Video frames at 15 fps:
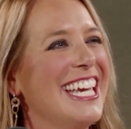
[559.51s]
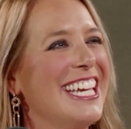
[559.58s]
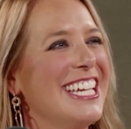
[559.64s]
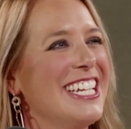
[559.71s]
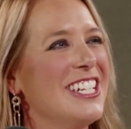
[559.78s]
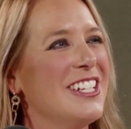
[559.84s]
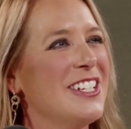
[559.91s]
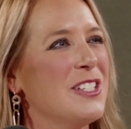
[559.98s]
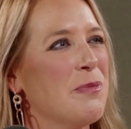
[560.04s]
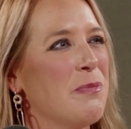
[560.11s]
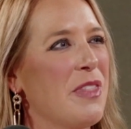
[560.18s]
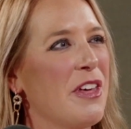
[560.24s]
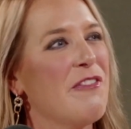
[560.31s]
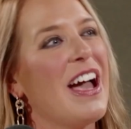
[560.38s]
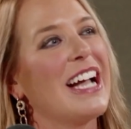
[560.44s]
is
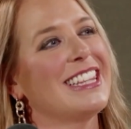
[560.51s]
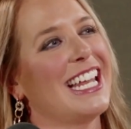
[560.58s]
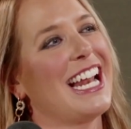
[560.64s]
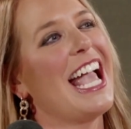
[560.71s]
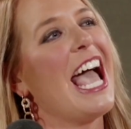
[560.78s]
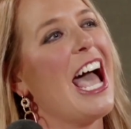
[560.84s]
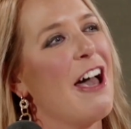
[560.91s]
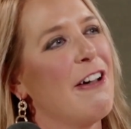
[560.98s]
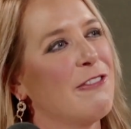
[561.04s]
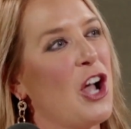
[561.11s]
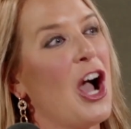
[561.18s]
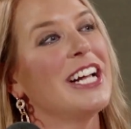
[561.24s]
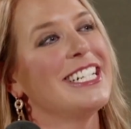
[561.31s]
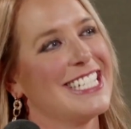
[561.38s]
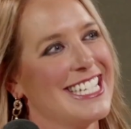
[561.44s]
the fact that I have
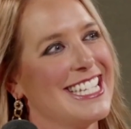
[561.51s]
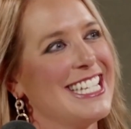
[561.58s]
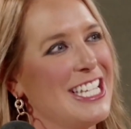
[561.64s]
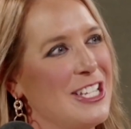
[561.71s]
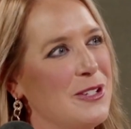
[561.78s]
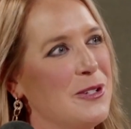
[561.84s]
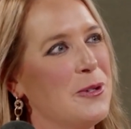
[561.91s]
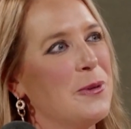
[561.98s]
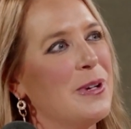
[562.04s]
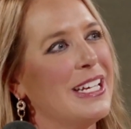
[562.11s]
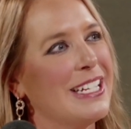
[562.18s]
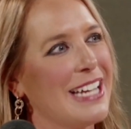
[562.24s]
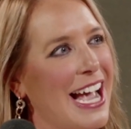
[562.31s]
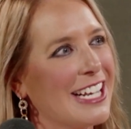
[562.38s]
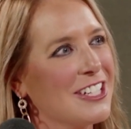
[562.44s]
gotten to see you
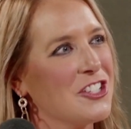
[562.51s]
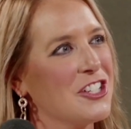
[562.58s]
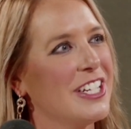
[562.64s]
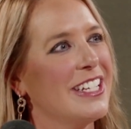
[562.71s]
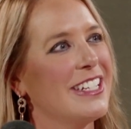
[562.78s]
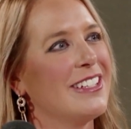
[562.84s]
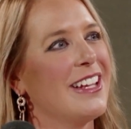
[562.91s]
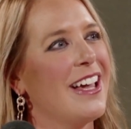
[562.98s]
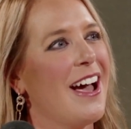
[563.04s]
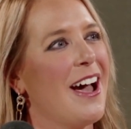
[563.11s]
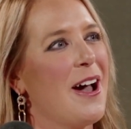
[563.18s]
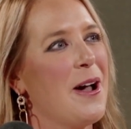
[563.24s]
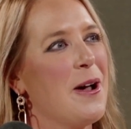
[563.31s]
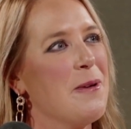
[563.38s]
in action.